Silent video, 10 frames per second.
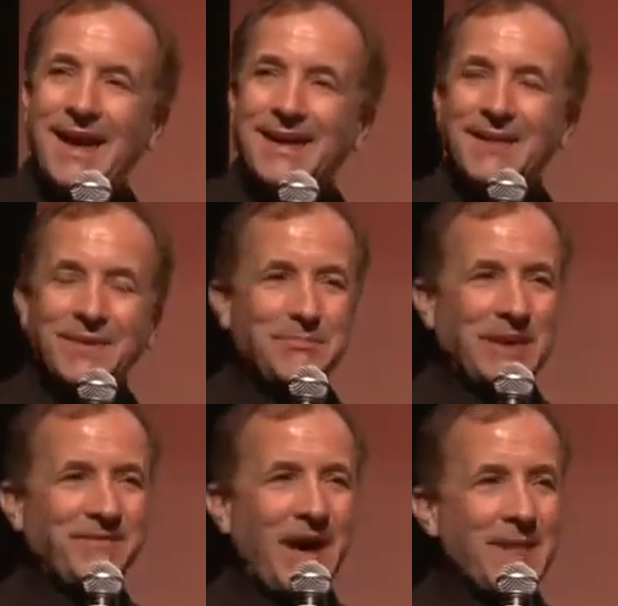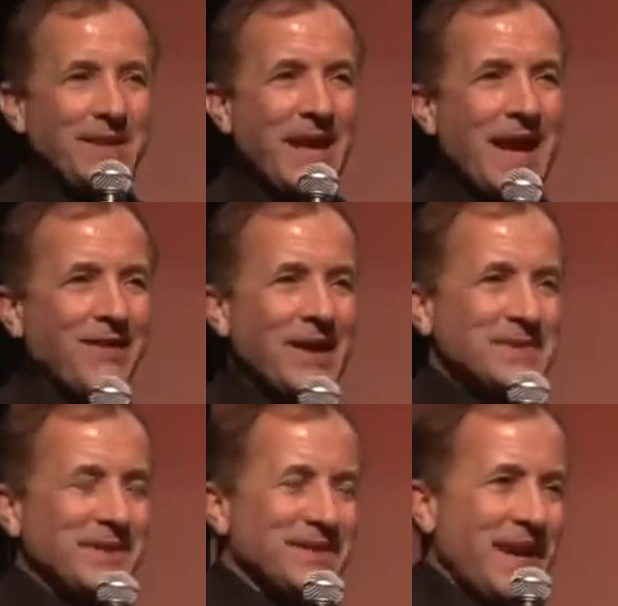and with big Feynman
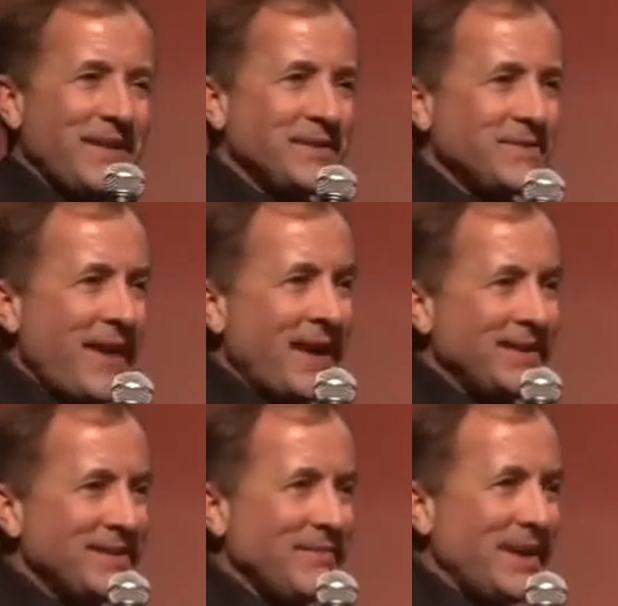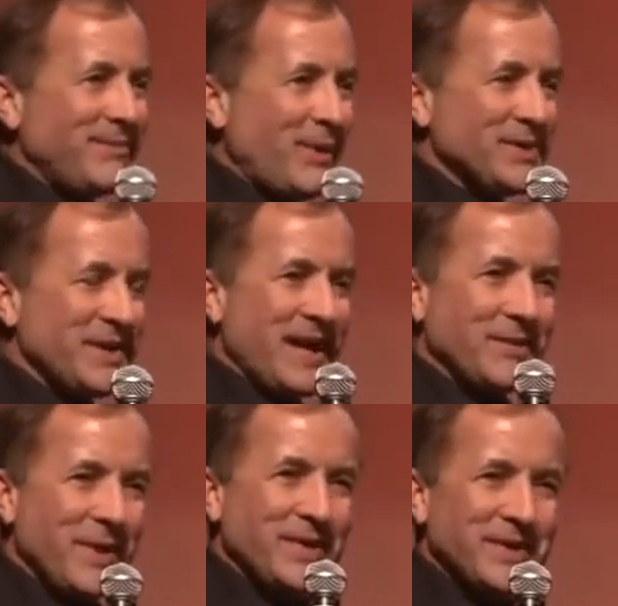diagrams on the side of his van, and somebody rolls
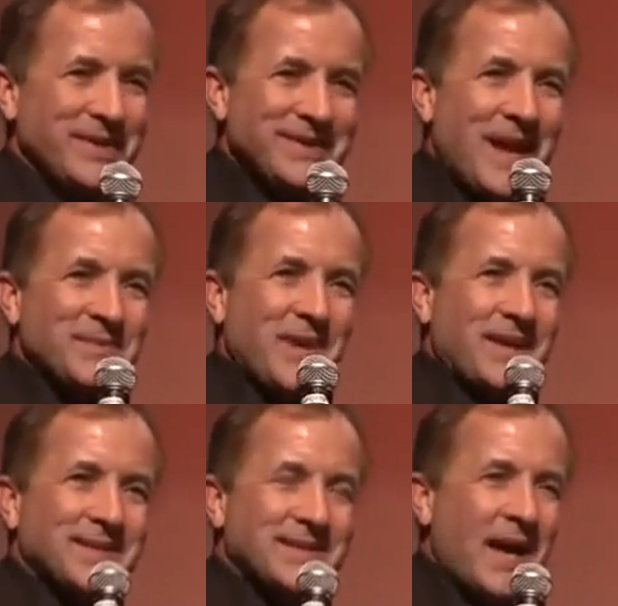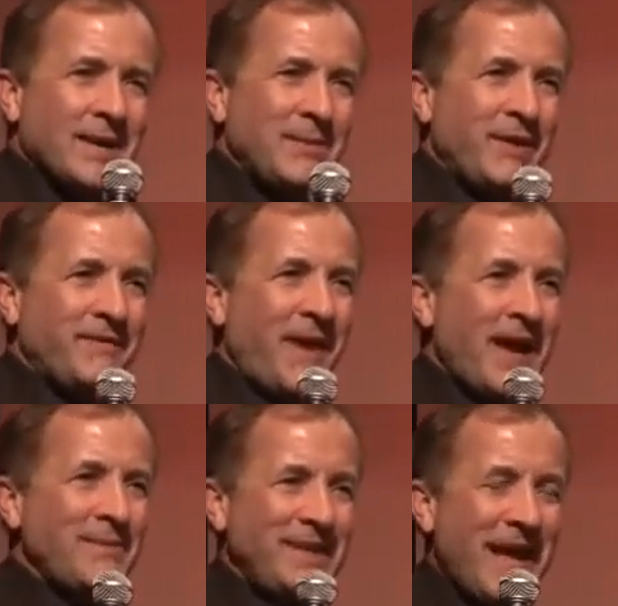down the window at the stop sign and says, "How come you have
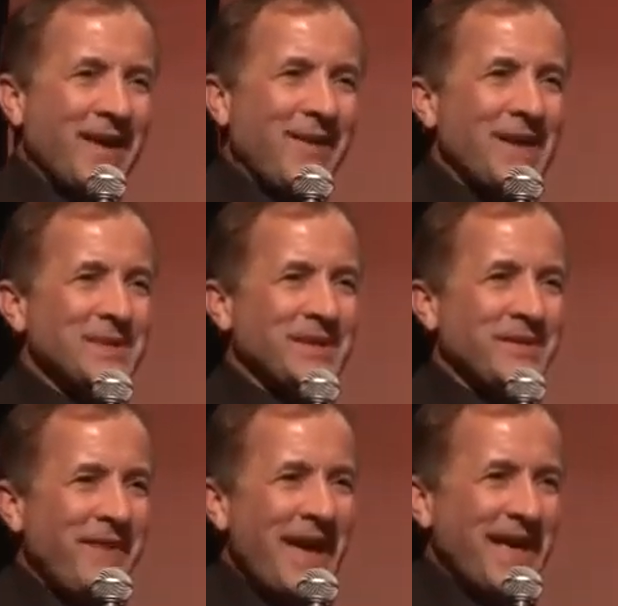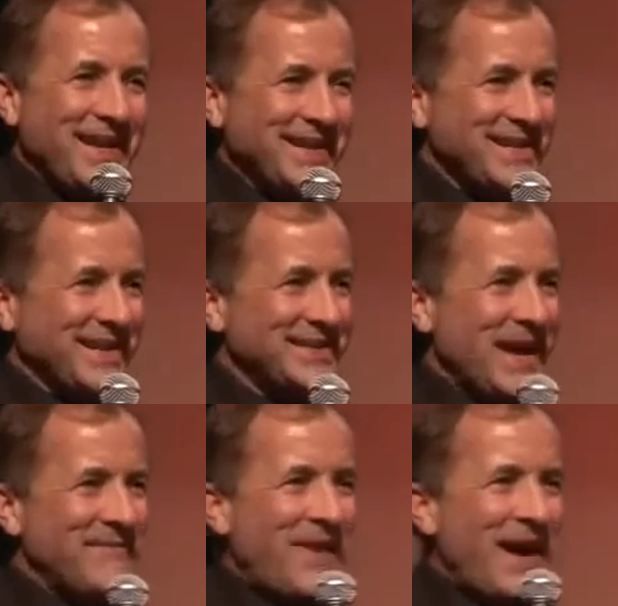Feynman diagrams on your van?" And he said,
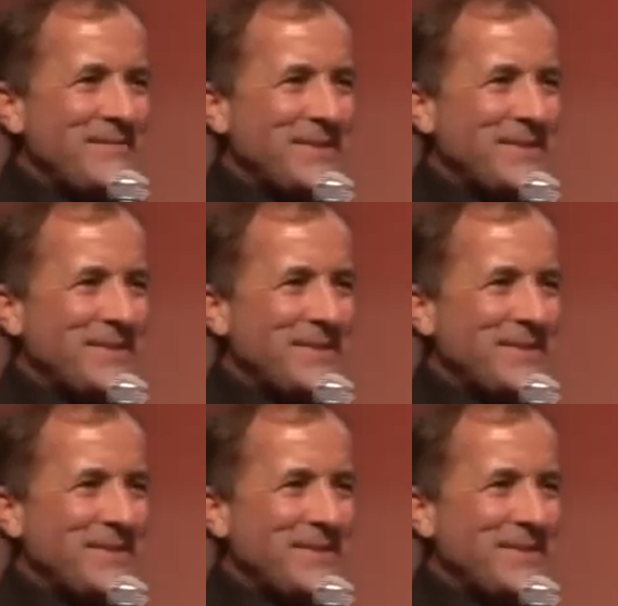"Because I'm